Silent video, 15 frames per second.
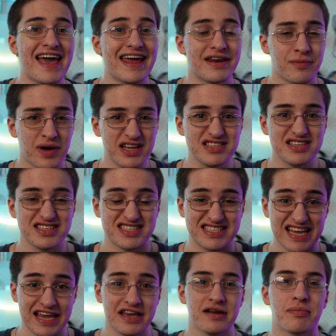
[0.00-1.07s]
Anyways, let's
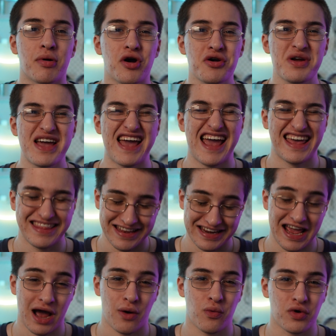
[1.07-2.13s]
take it apart, and then
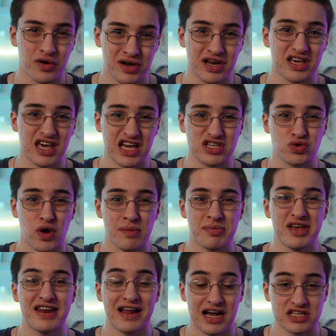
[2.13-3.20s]
yeah, we're gonna case
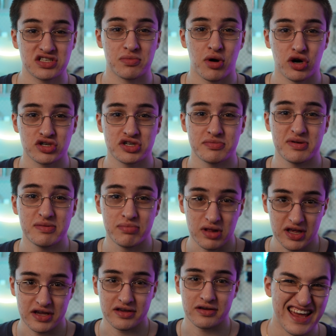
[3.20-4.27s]
swap it and add some R G B
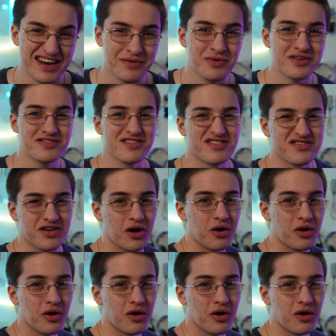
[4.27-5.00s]
bling. Anyways, let's